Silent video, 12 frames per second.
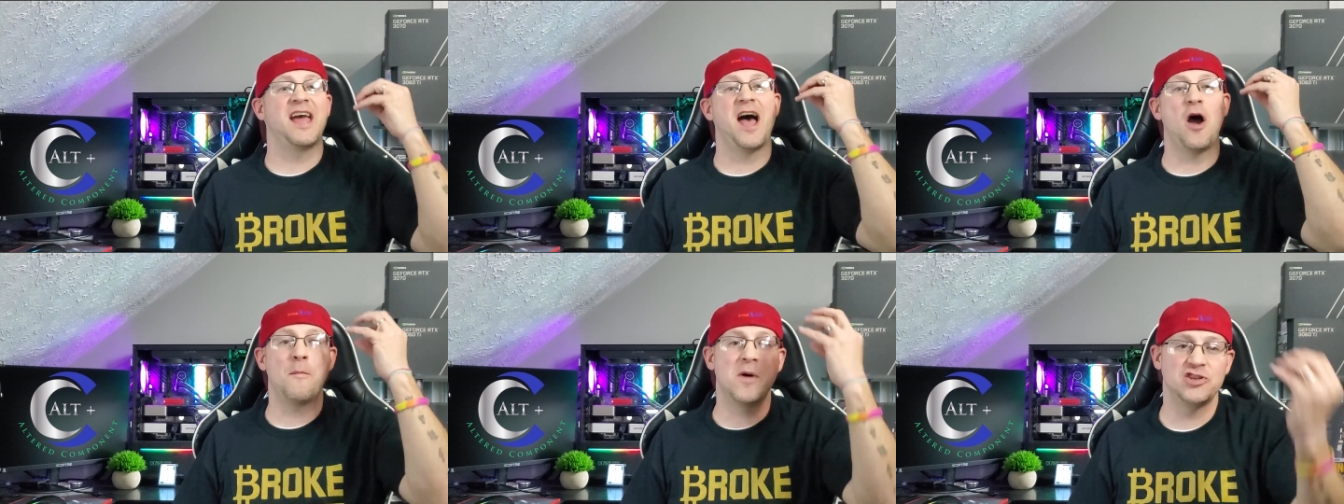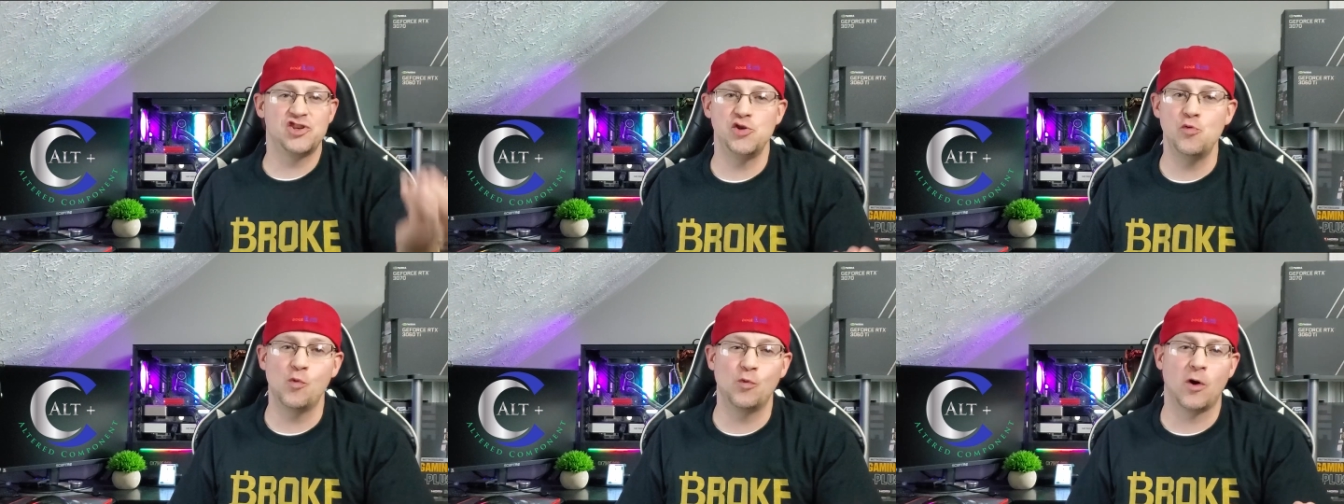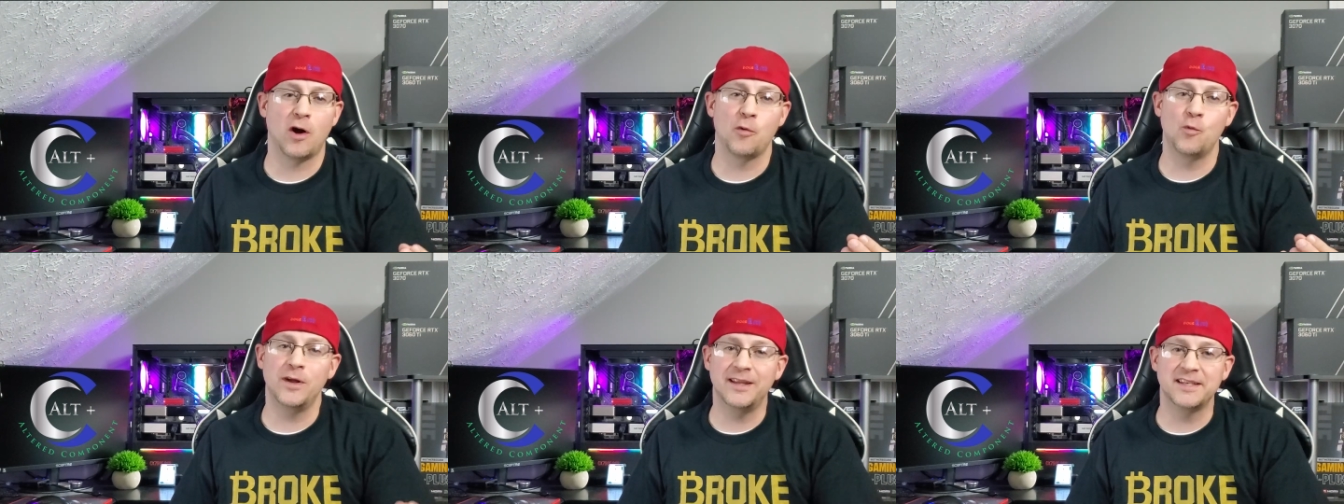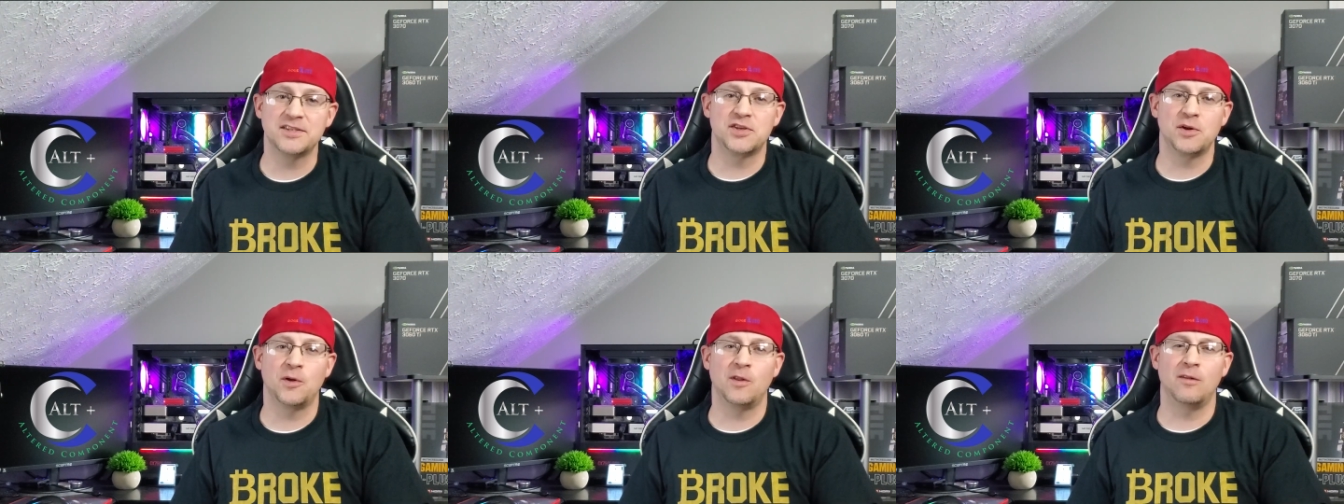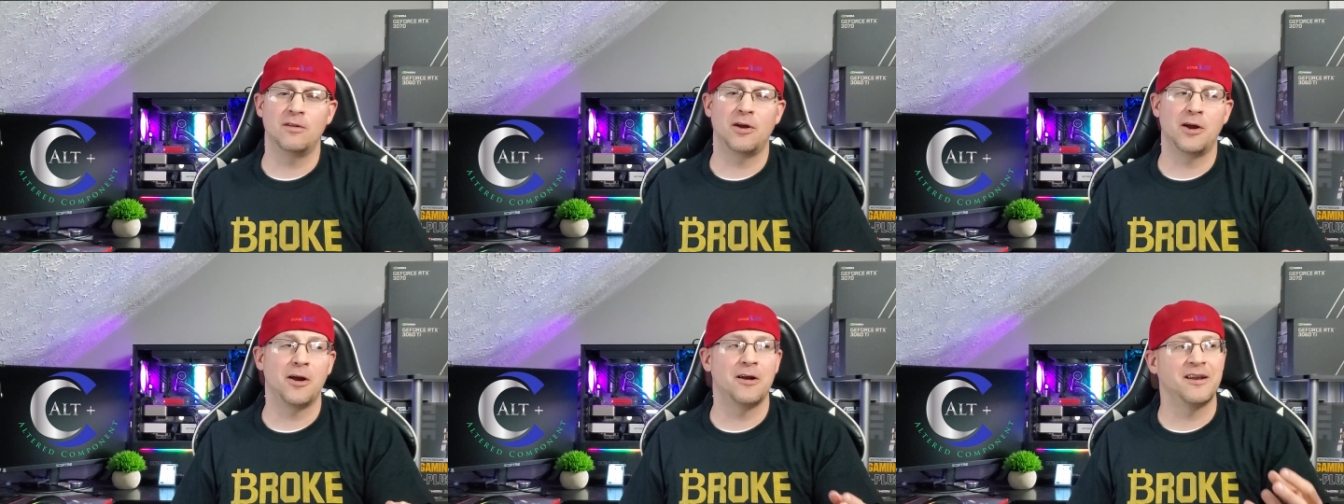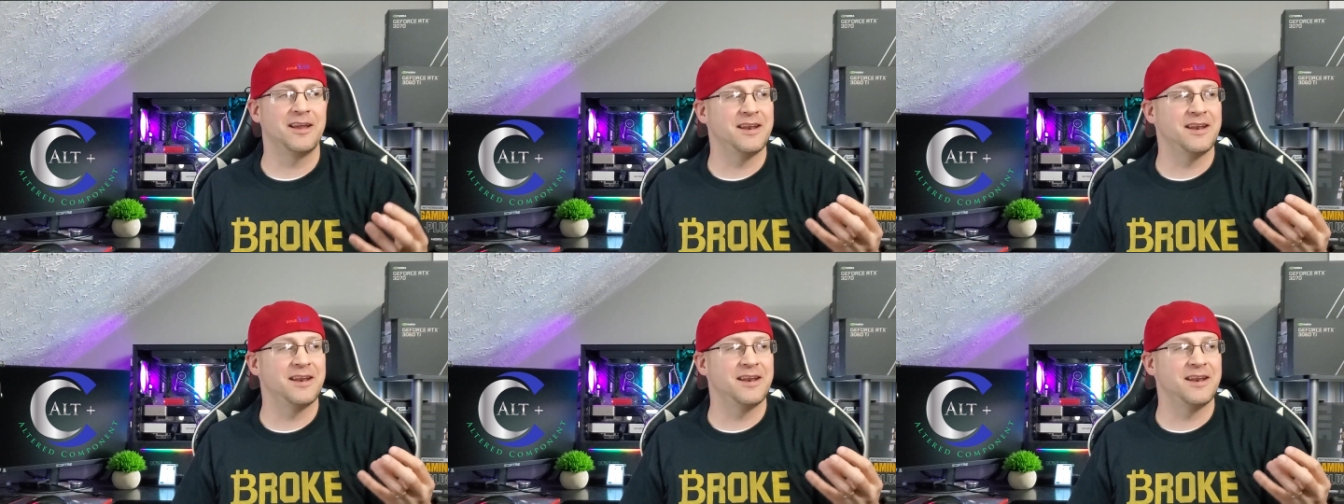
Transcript: how much you are willing to learn,